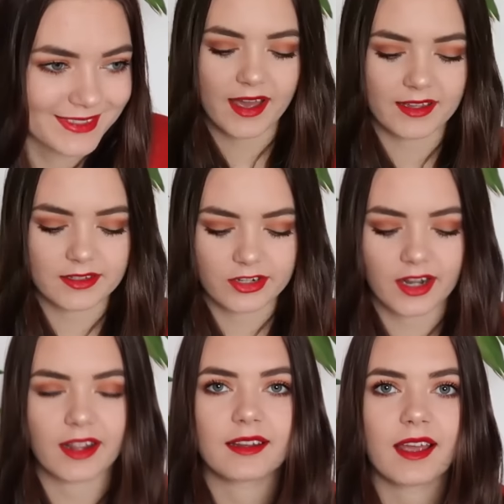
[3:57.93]
I
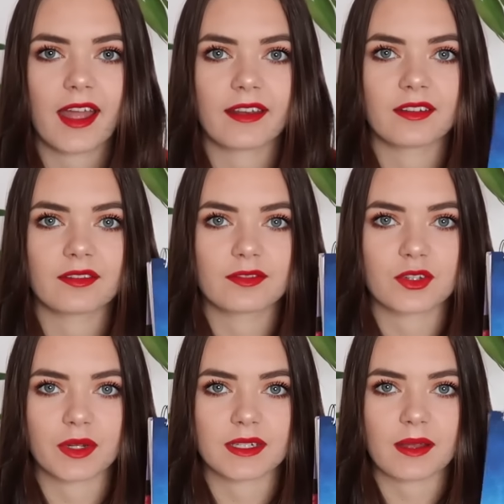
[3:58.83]
started kind of
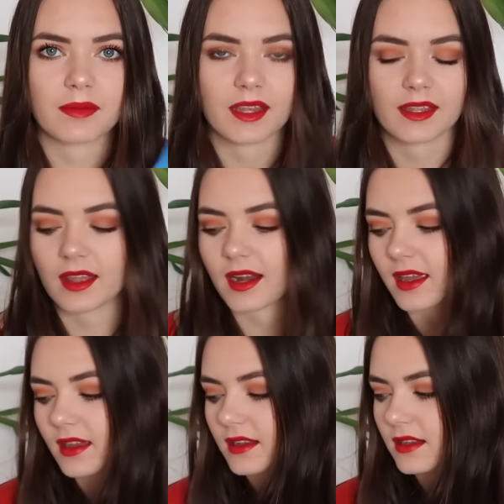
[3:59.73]
doing something and then
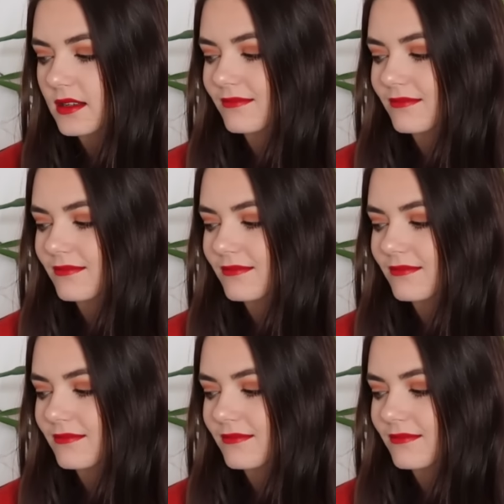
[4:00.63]
I